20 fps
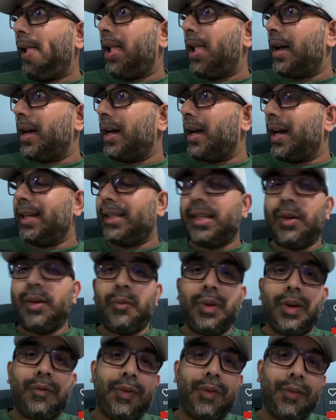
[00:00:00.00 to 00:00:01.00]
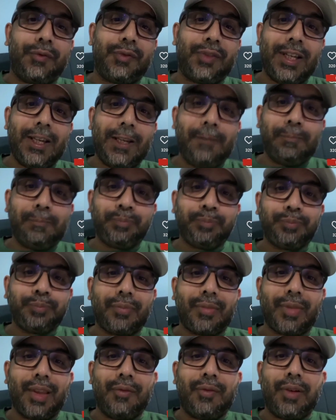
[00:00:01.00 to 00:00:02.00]
I think week 50.
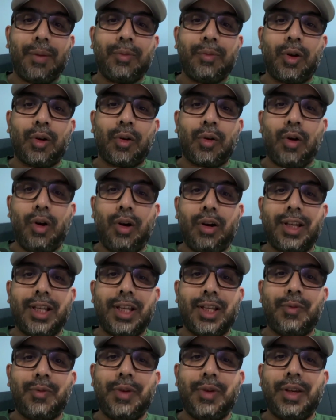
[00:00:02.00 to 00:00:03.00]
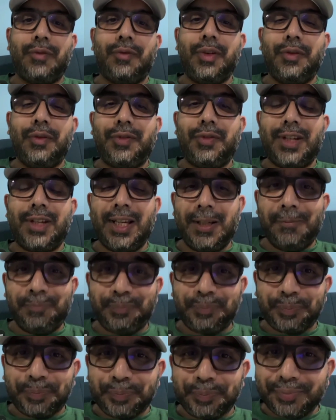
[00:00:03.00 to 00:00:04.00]
If I'm not wrong, it's week 50.
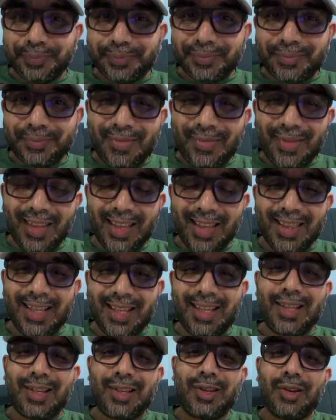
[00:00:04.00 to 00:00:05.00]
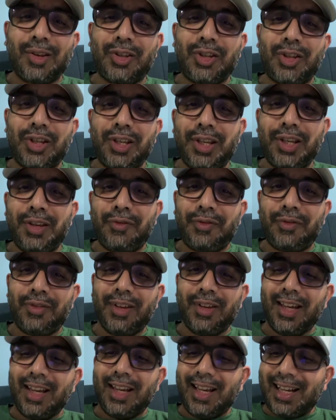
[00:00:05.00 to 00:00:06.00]
This is your chief
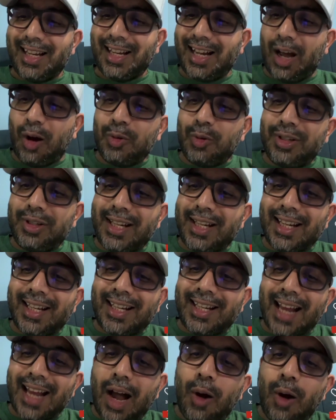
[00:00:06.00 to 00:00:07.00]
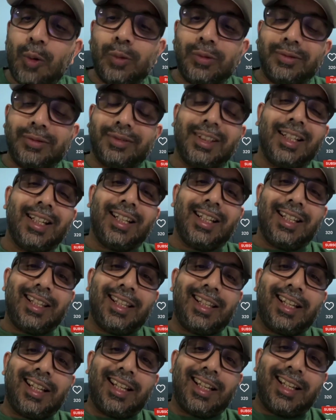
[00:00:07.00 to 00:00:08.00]
counting down
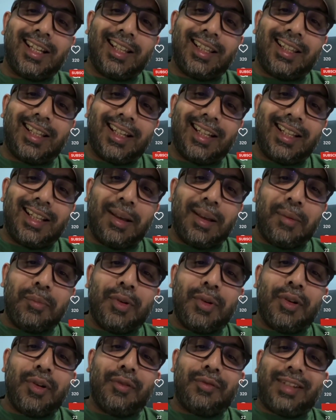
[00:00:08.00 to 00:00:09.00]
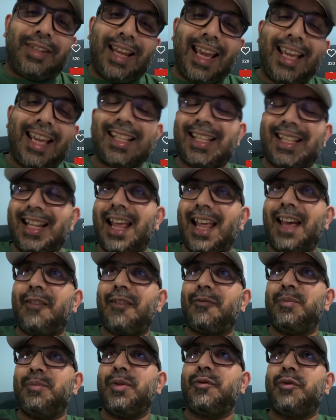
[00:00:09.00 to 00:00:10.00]
the number of days
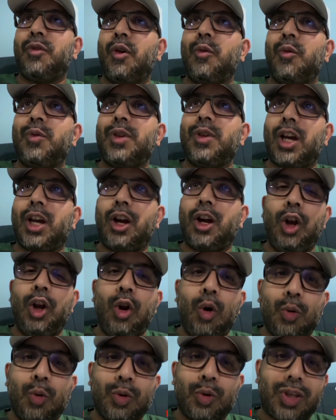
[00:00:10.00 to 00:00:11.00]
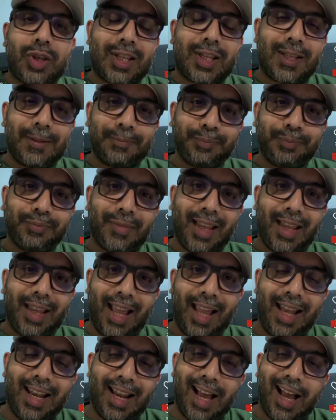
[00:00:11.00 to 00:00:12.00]
left before we close
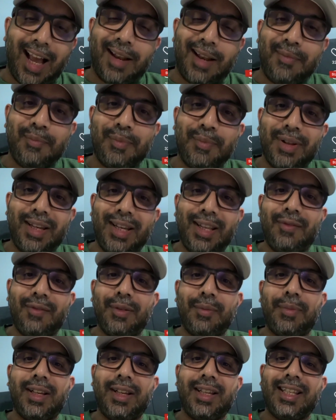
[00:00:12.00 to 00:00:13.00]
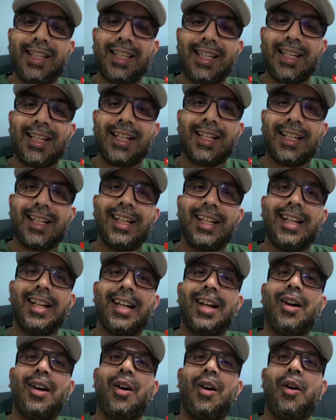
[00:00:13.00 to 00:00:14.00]
an unbelievable year
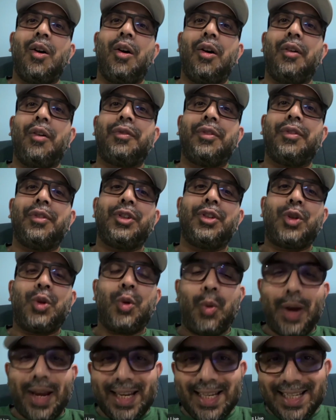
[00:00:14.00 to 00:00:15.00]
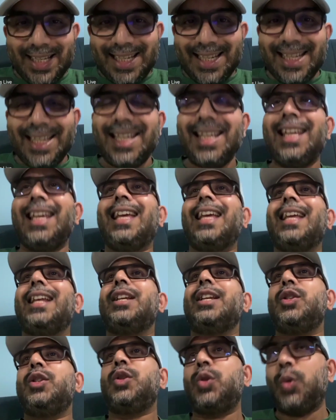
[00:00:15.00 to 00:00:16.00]
of
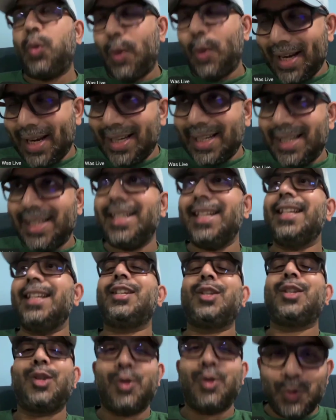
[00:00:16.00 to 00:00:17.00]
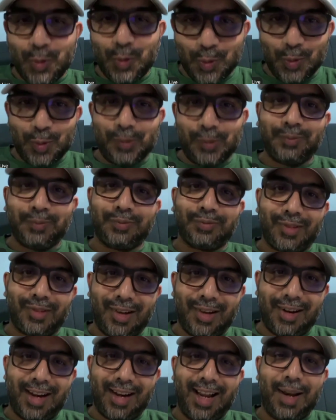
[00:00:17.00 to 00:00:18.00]
2022.
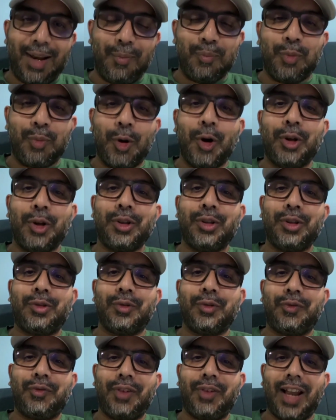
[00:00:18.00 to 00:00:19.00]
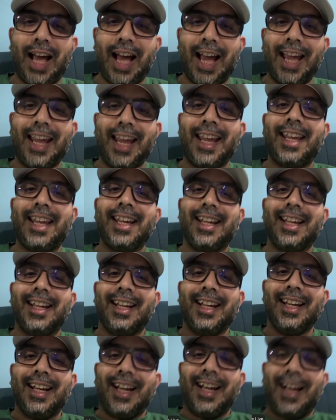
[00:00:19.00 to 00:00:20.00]
All right, born to fly.
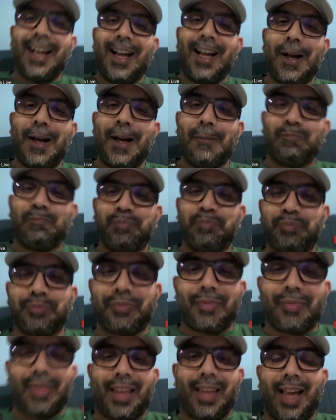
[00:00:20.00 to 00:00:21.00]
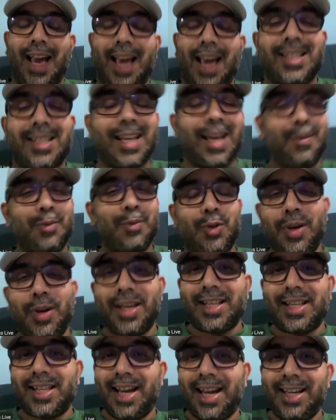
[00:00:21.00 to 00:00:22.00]
Guys, I'm so
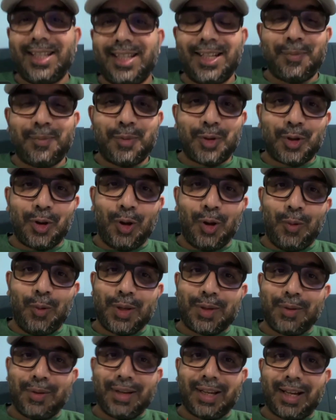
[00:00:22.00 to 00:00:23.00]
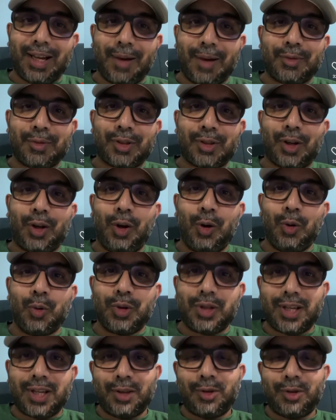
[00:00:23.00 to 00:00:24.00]
excited because always when it comes
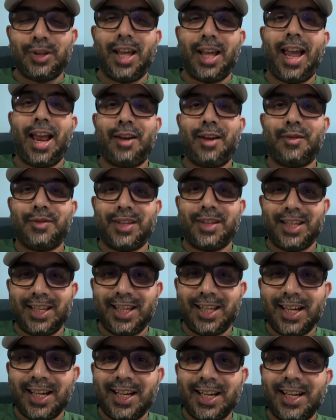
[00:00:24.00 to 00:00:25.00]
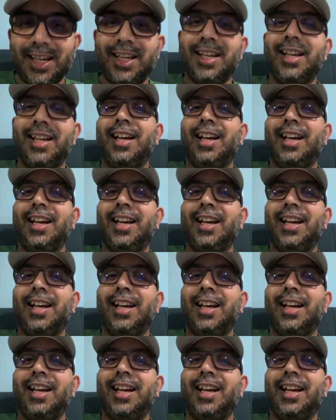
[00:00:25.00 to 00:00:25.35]
closer to the end of the year,